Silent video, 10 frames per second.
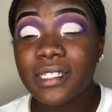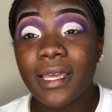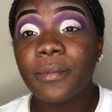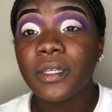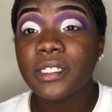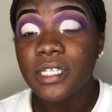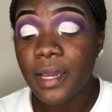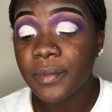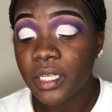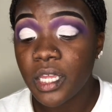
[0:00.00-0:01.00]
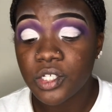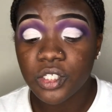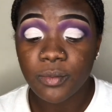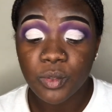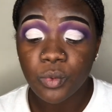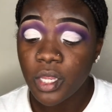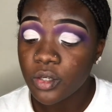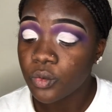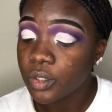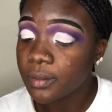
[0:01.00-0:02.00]
That'd be the time to catch them, is when they
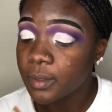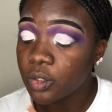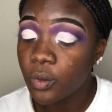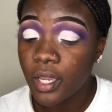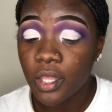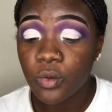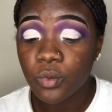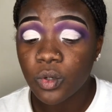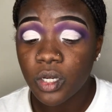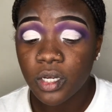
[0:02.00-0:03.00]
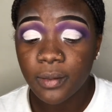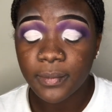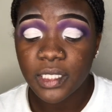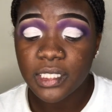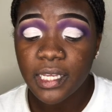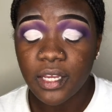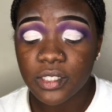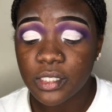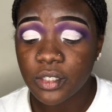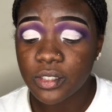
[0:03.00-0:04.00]
doing them little annual discount
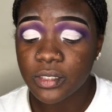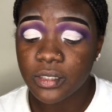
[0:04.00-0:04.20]
sales and